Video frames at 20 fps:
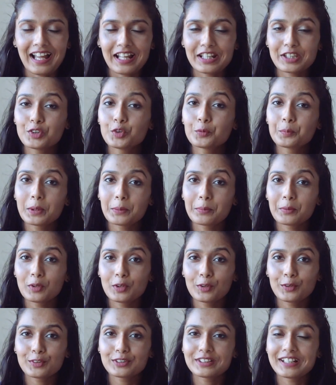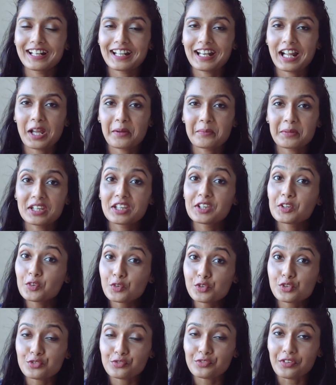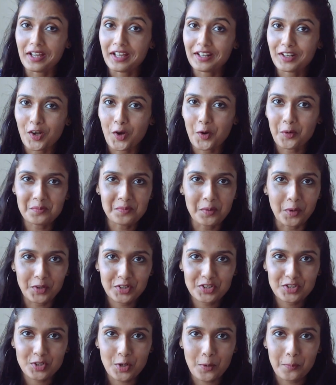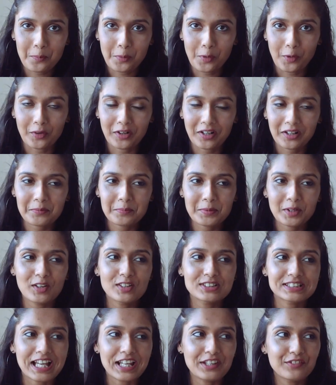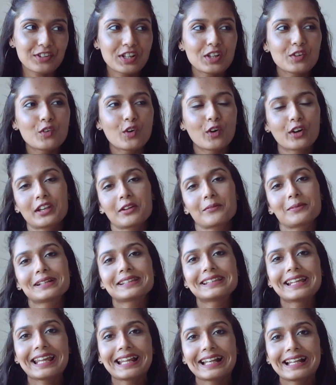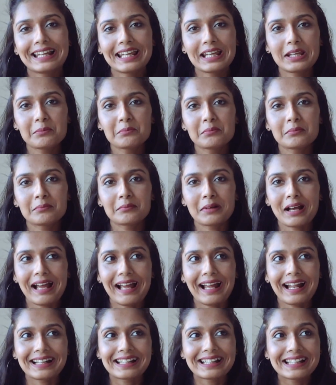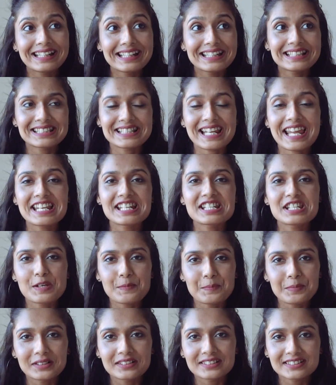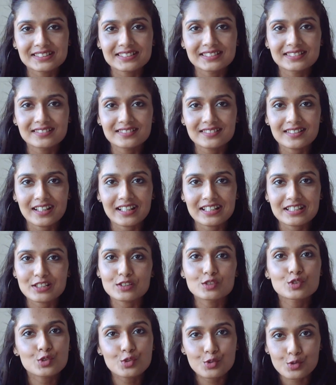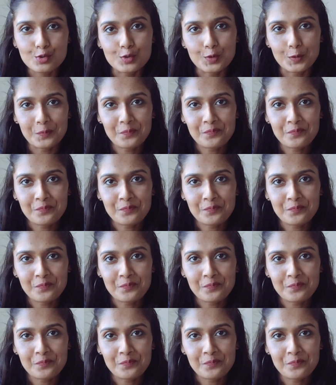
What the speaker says: And you people know that I am a huge fan of Bodyshop product because I feel whatever they claim, at least 80% it is true.